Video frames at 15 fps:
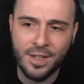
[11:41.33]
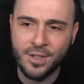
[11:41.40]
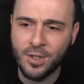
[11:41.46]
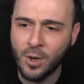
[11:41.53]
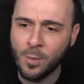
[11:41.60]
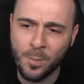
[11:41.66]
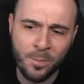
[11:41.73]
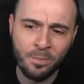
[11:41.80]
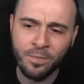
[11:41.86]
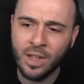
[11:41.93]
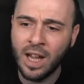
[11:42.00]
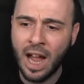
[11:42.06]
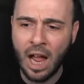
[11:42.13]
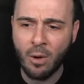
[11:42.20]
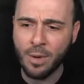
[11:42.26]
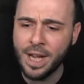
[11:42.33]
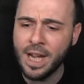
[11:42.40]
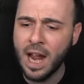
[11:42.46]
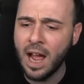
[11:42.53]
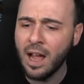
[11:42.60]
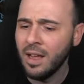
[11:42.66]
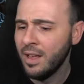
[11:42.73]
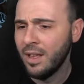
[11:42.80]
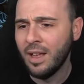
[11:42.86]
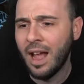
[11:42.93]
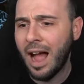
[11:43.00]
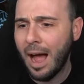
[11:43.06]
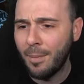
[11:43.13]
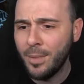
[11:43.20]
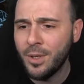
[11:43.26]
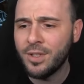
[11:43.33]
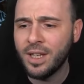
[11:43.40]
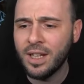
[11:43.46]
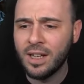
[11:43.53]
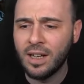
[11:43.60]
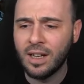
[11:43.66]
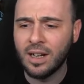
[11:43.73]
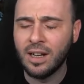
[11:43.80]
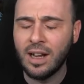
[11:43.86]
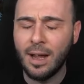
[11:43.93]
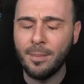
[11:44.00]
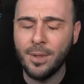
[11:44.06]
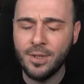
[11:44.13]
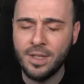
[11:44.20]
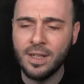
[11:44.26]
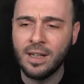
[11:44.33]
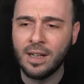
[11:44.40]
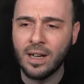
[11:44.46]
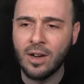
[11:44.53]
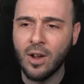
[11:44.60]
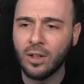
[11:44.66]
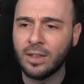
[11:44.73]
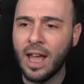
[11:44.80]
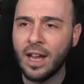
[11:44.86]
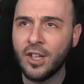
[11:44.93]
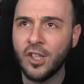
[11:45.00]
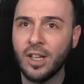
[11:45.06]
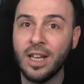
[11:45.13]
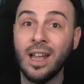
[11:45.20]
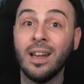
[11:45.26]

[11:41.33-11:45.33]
So Irina, I'm using her, uh, I'm using her a lot actually.